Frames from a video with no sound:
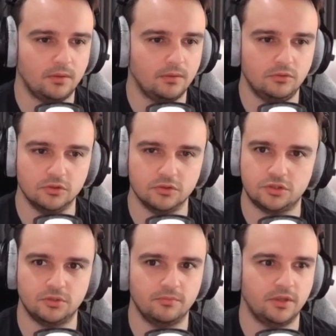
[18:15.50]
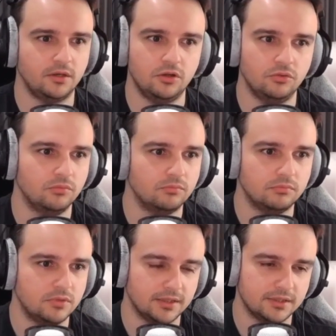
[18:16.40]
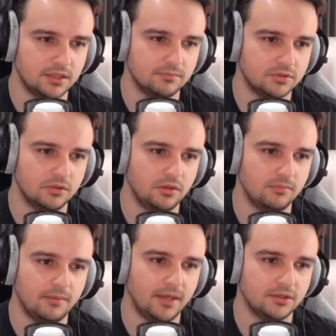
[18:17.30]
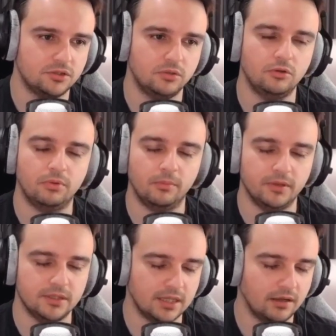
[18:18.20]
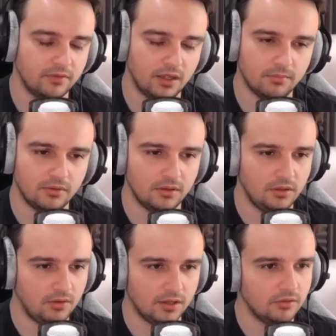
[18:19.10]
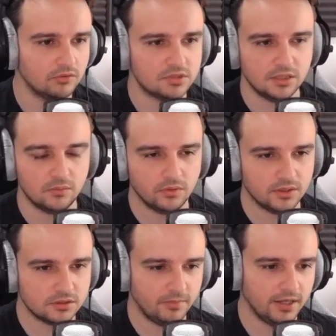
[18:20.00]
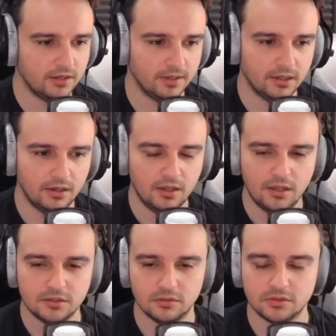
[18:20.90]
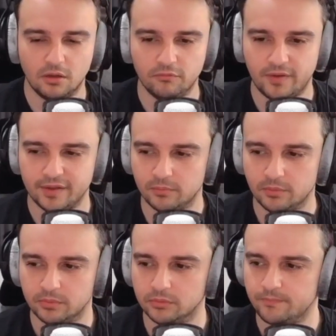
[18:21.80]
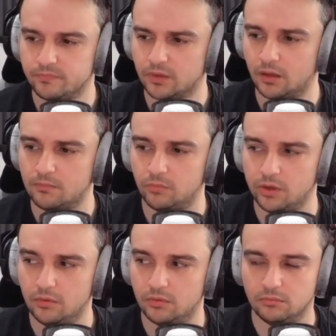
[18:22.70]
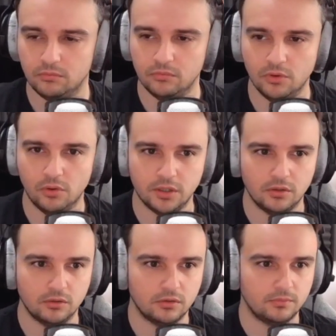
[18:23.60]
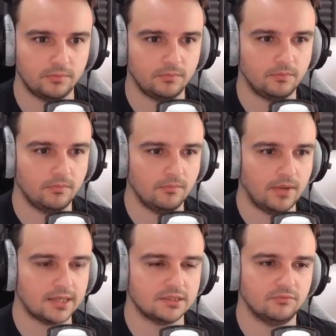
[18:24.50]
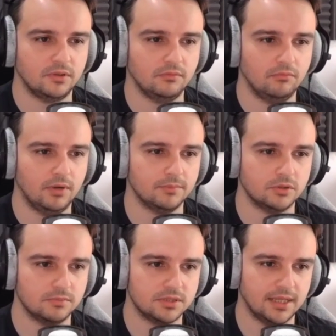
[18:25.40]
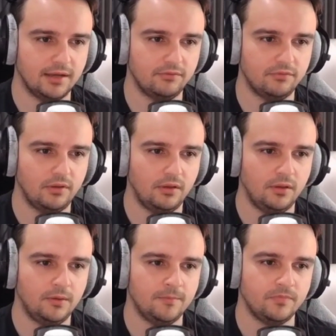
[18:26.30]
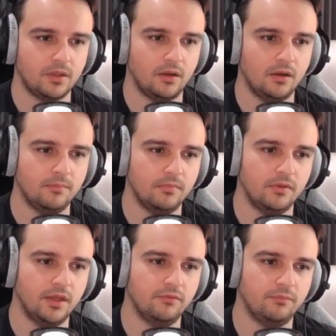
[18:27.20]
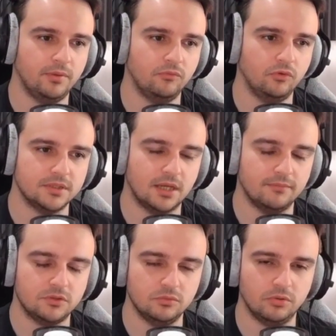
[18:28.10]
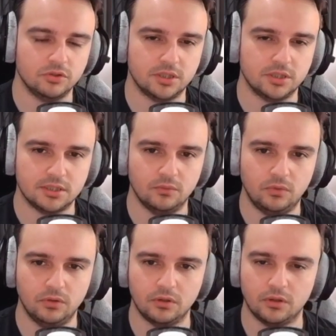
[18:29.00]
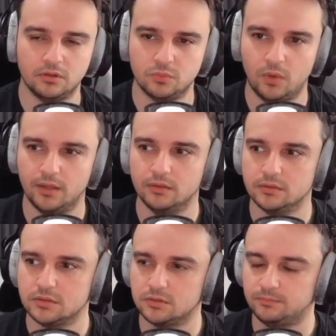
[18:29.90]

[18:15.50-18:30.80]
does something new, that team. So you maybe get 2 new properties out of them, and then you get your sequel in Spider-Man. So it's not unfathomable. We know that Naughty Dog massively ramped up staff. And there have been rumors to have 2 projects in the work, as well as,